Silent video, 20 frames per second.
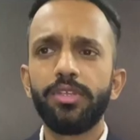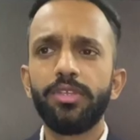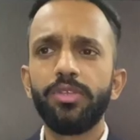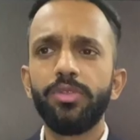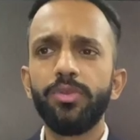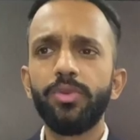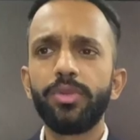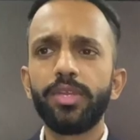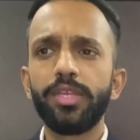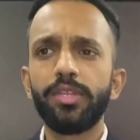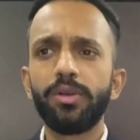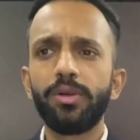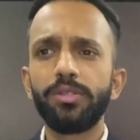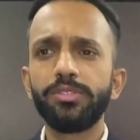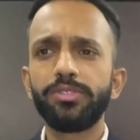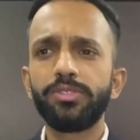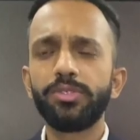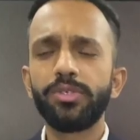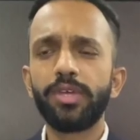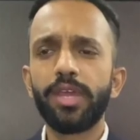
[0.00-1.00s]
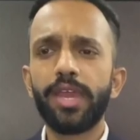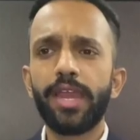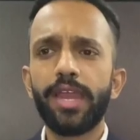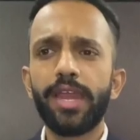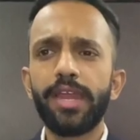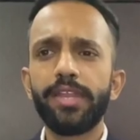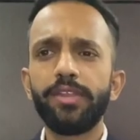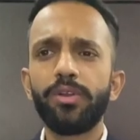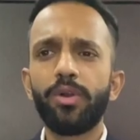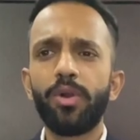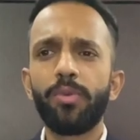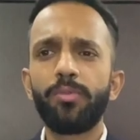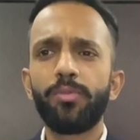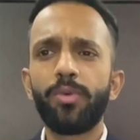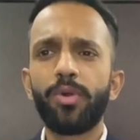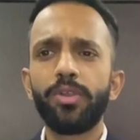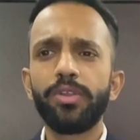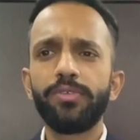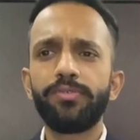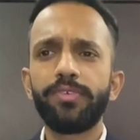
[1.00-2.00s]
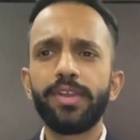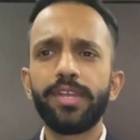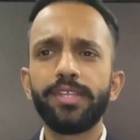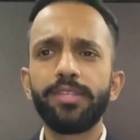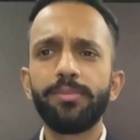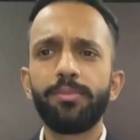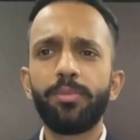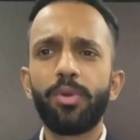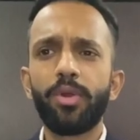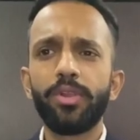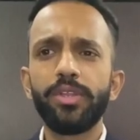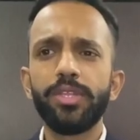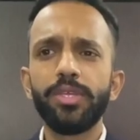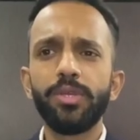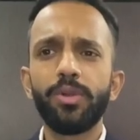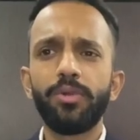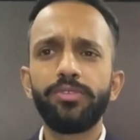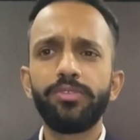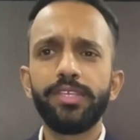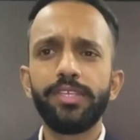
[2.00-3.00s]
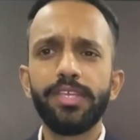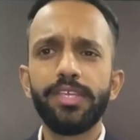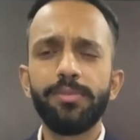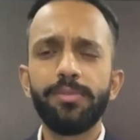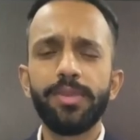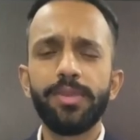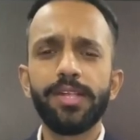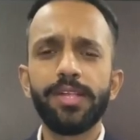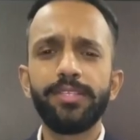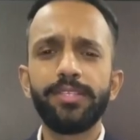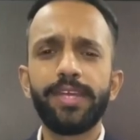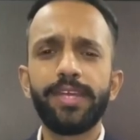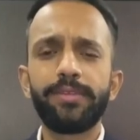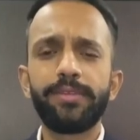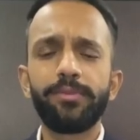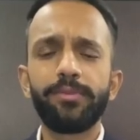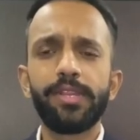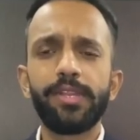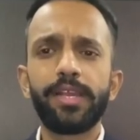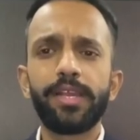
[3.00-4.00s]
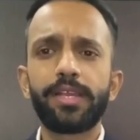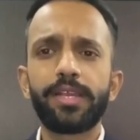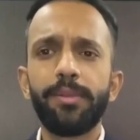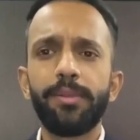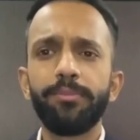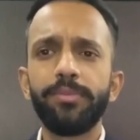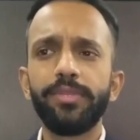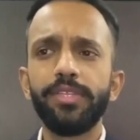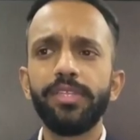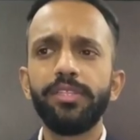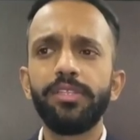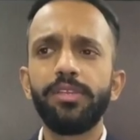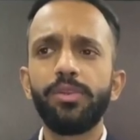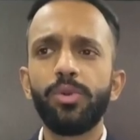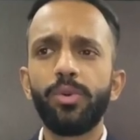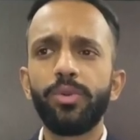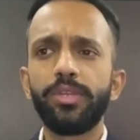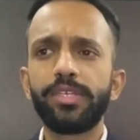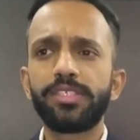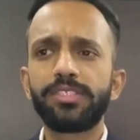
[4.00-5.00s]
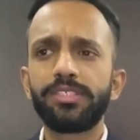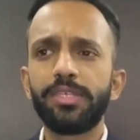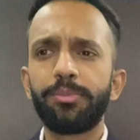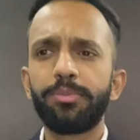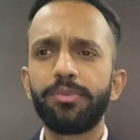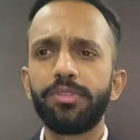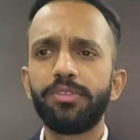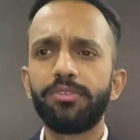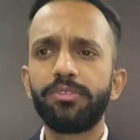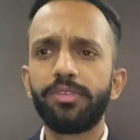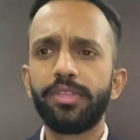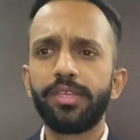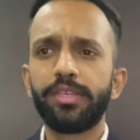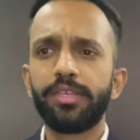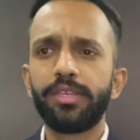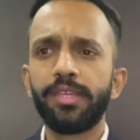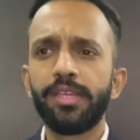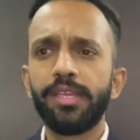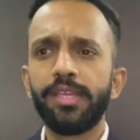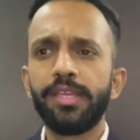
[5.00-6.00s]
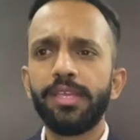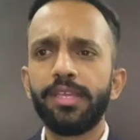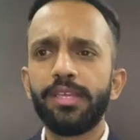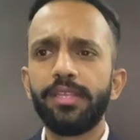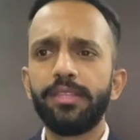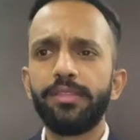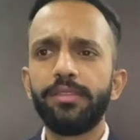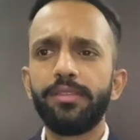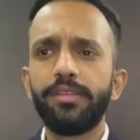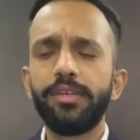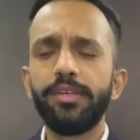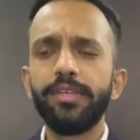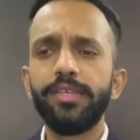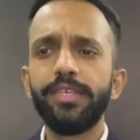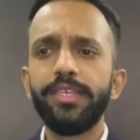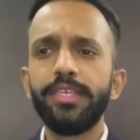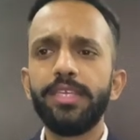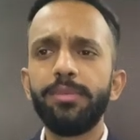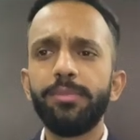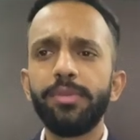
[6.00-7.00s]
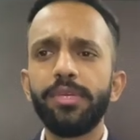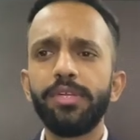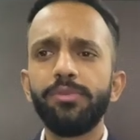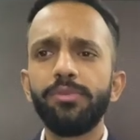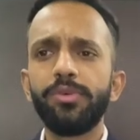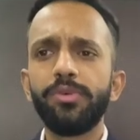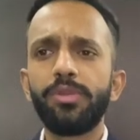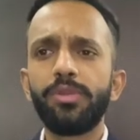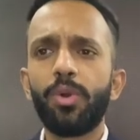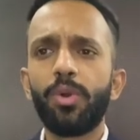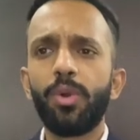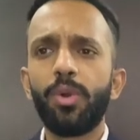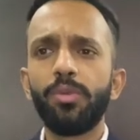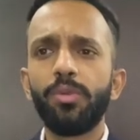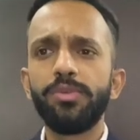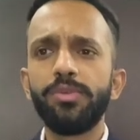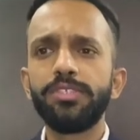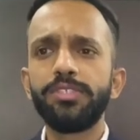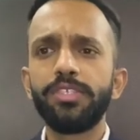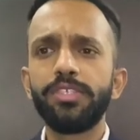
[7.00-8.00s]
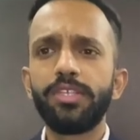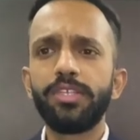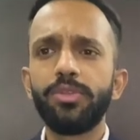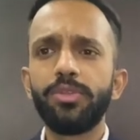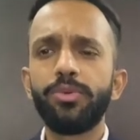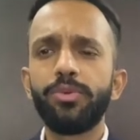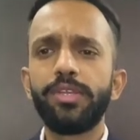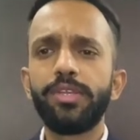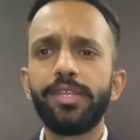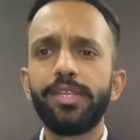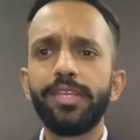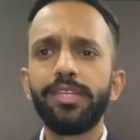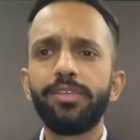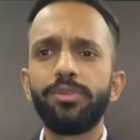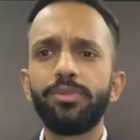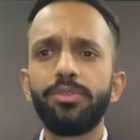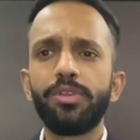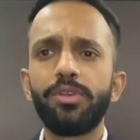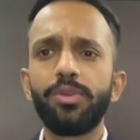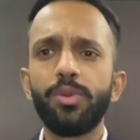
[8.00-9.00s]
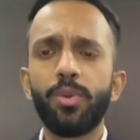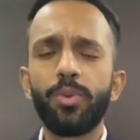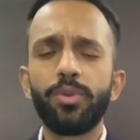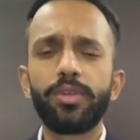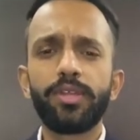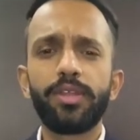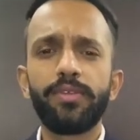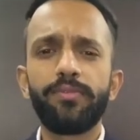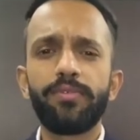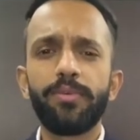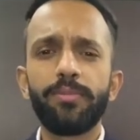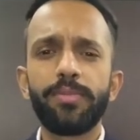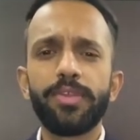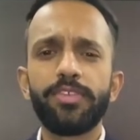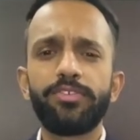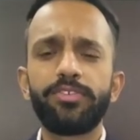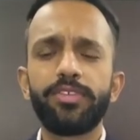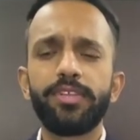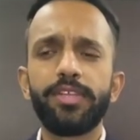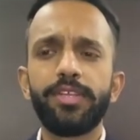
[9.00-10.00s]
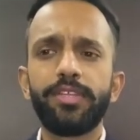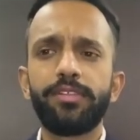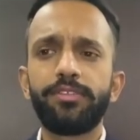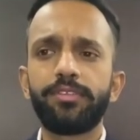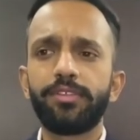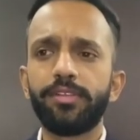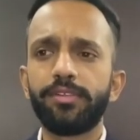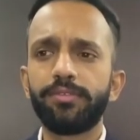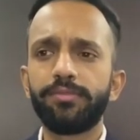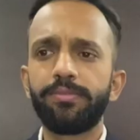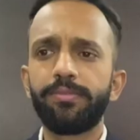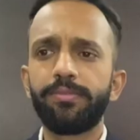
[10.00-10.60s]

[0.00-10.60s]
You can also add or modify the body of the email that will accompany the load acceptance link. The email will always include a link to the load confirmation itself.